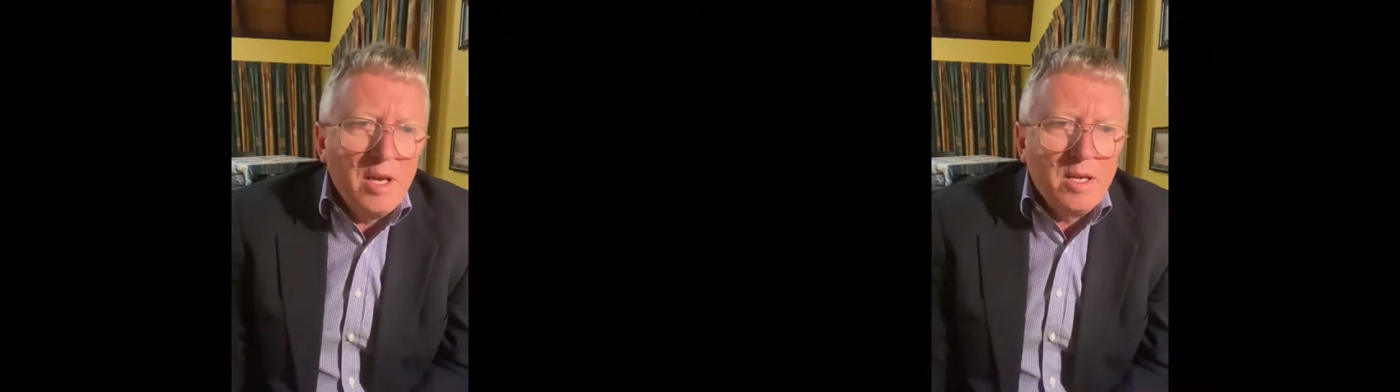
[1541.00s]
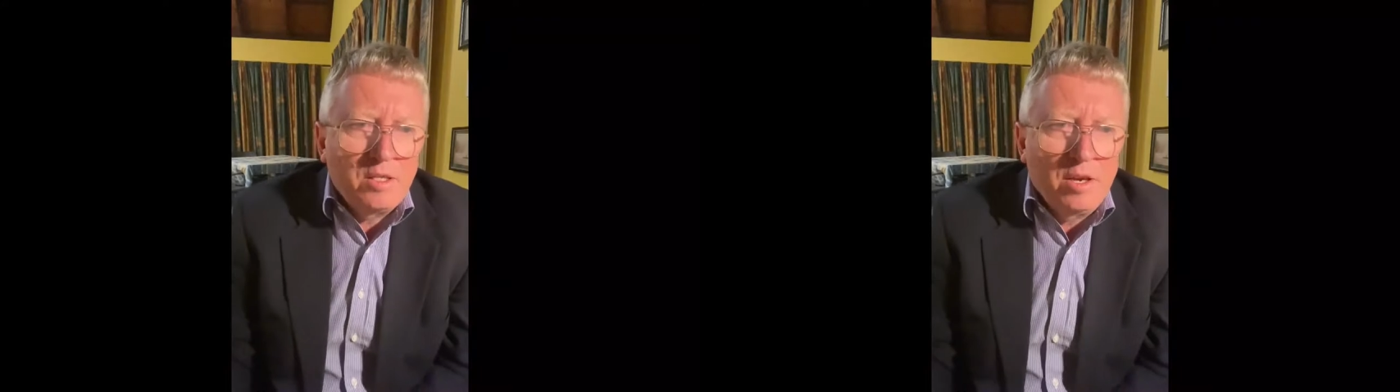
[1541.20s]

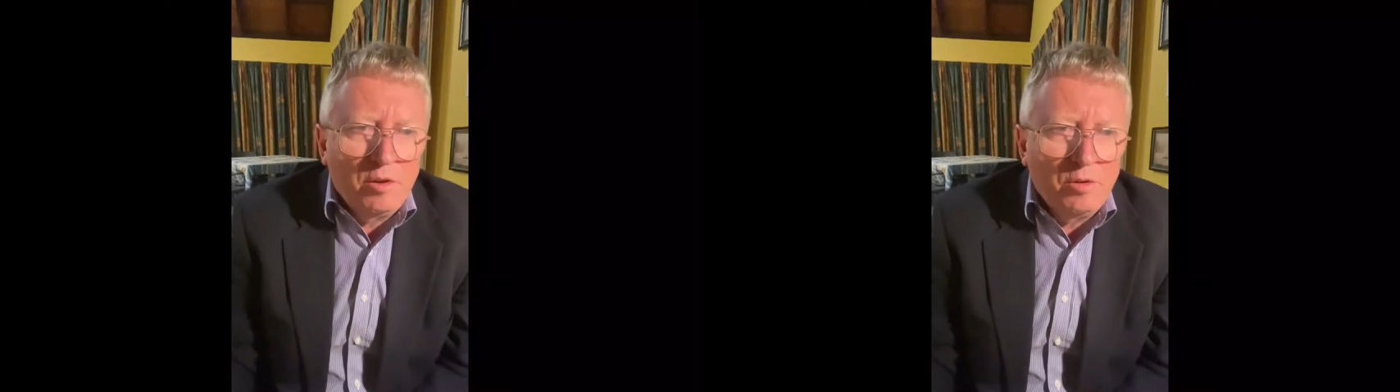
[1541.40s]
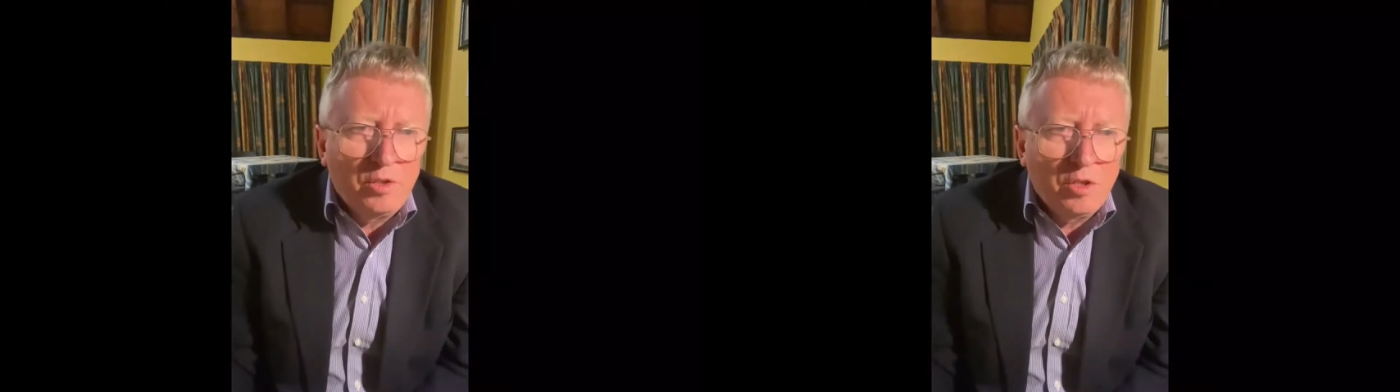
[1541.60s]

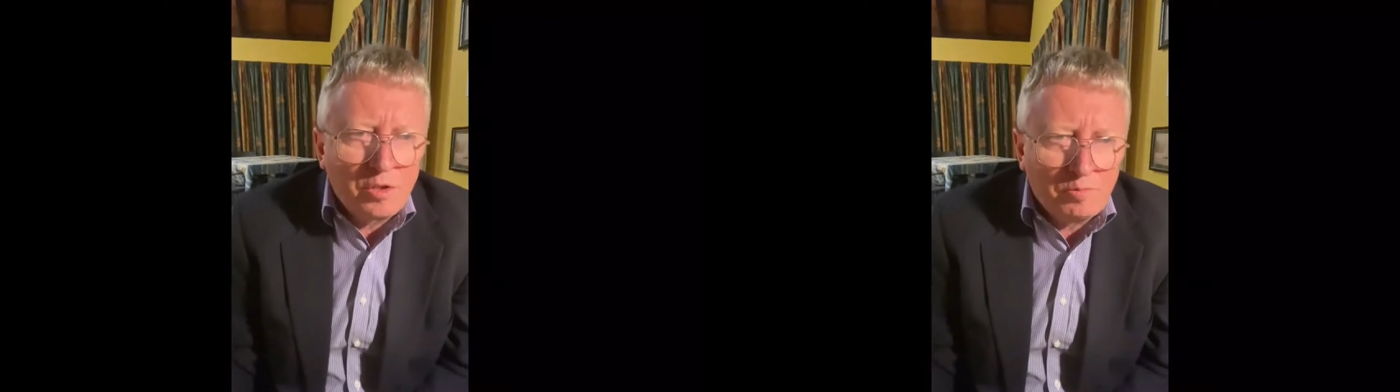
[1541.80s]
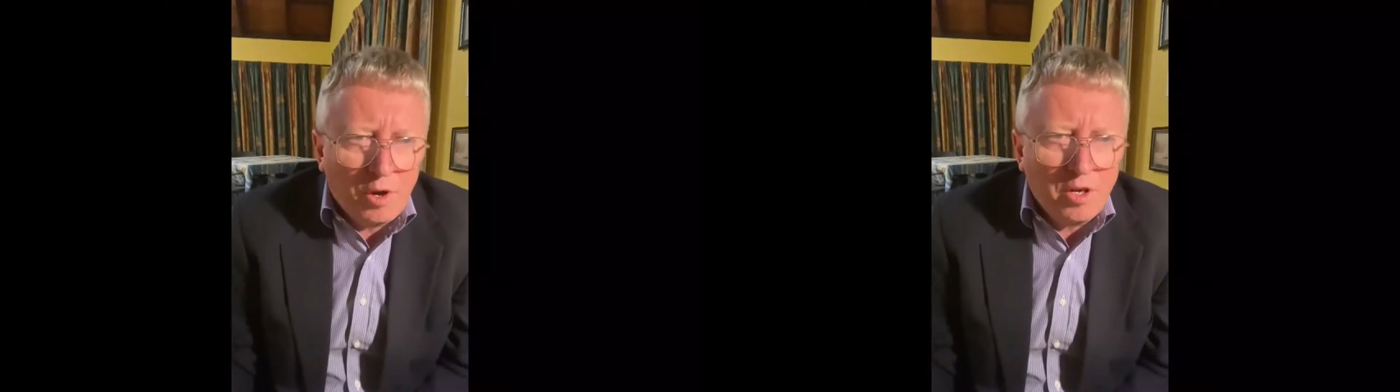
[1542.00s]
So
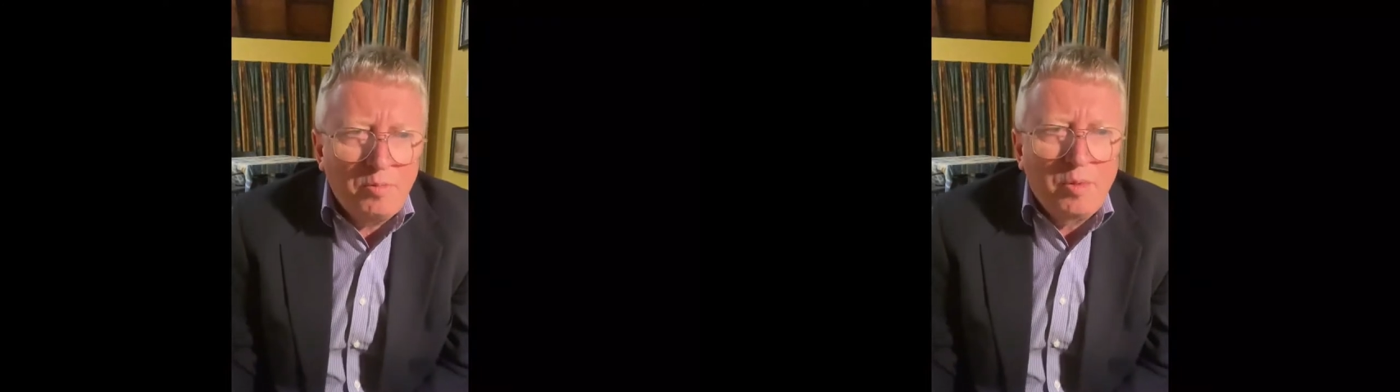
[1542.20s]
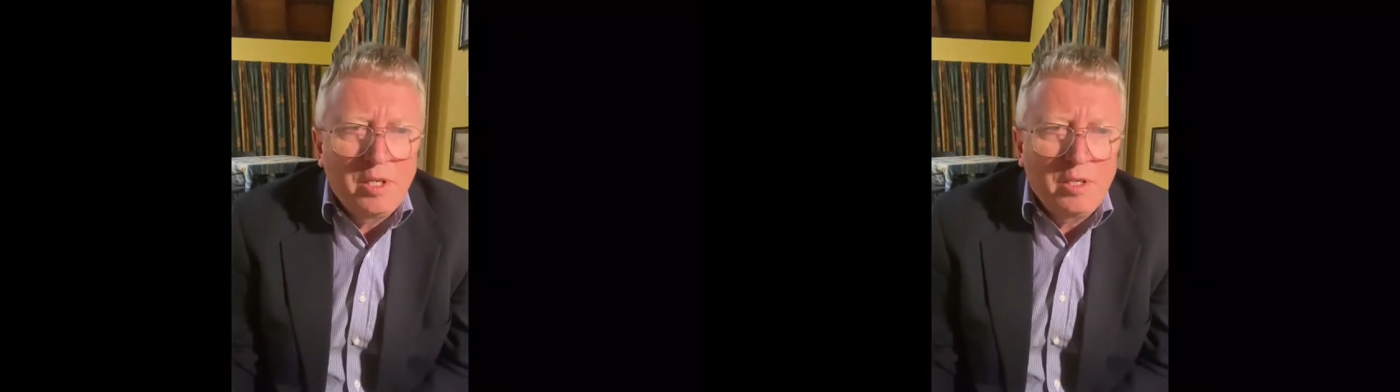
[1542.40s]

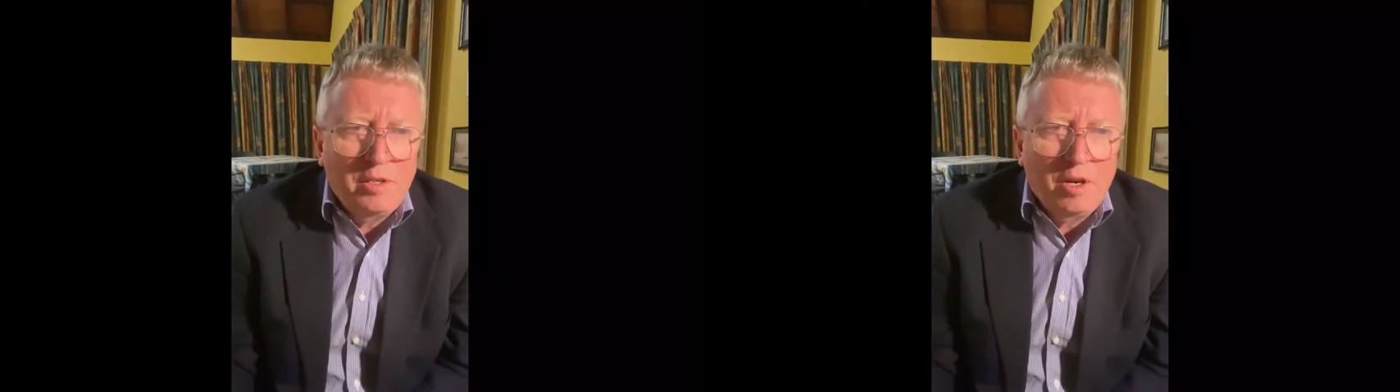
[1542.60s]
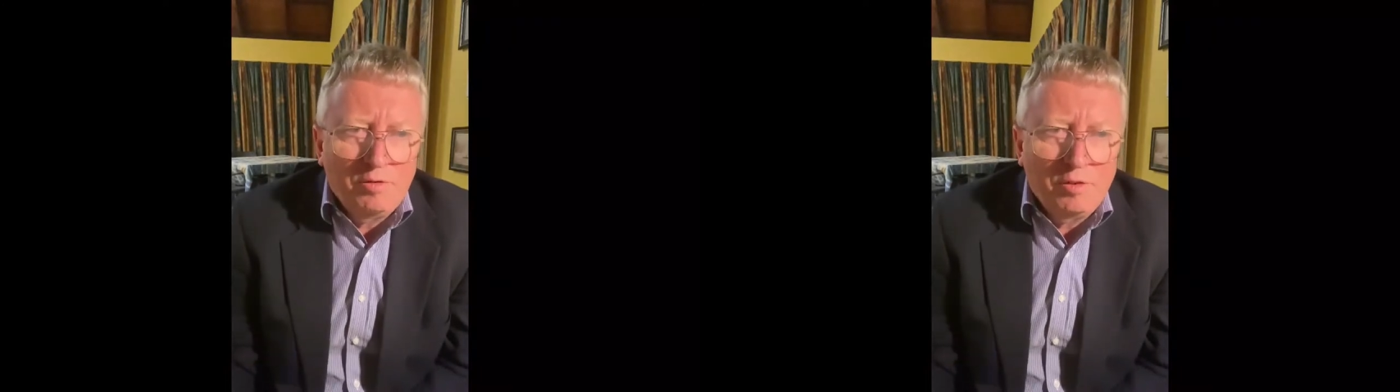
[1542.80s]
despite being
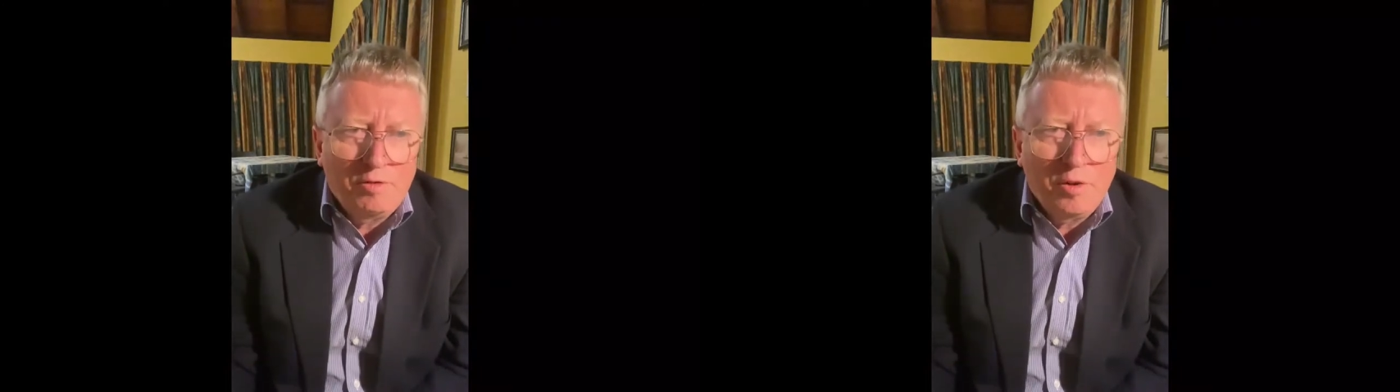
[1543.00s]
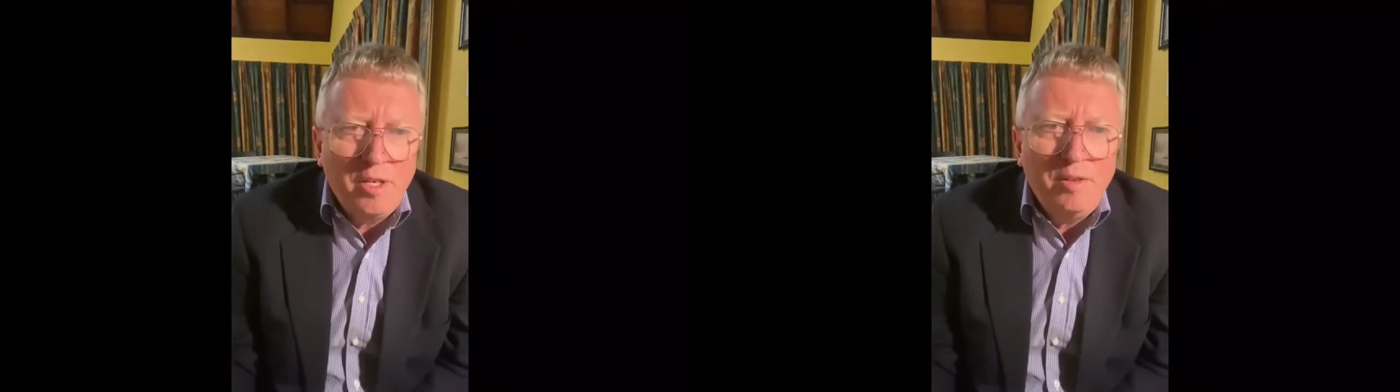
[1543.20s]

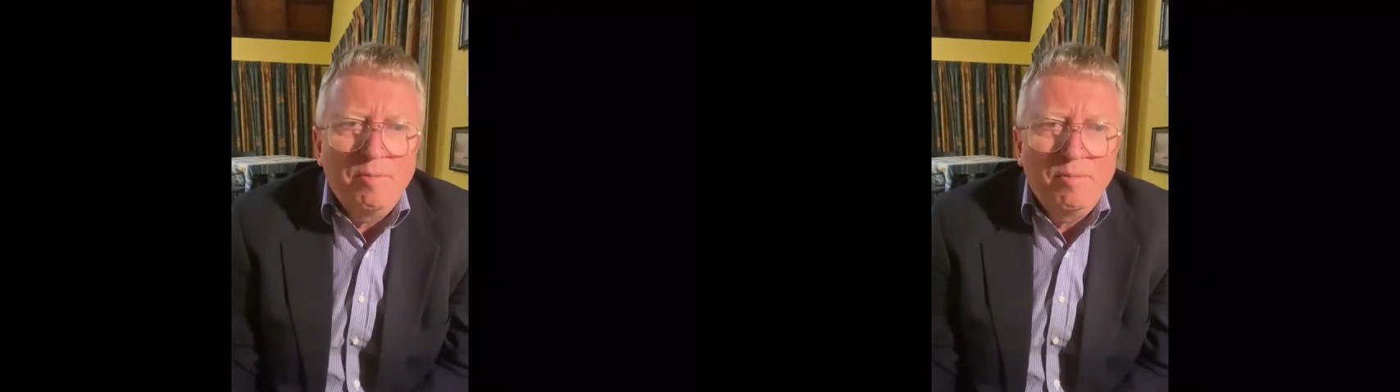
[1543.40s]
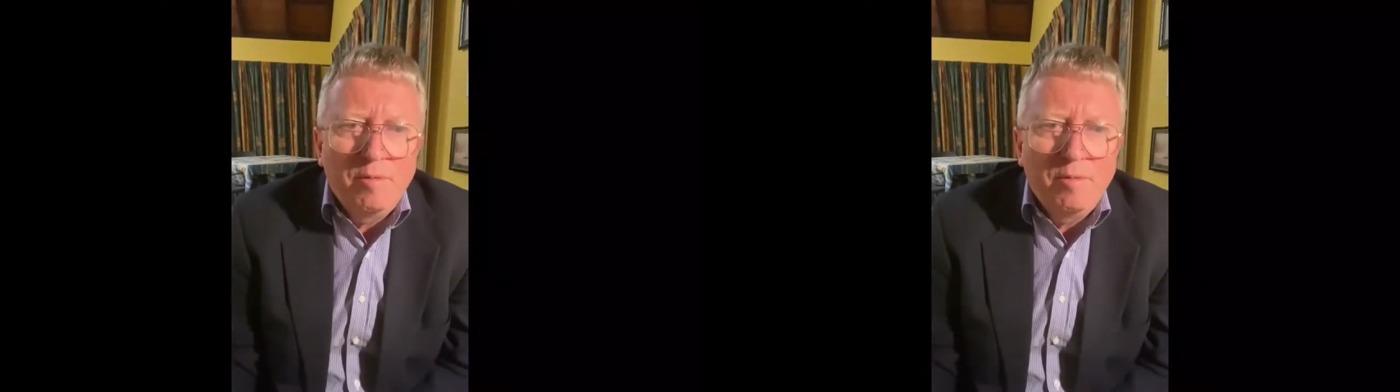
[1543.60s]
COVID-free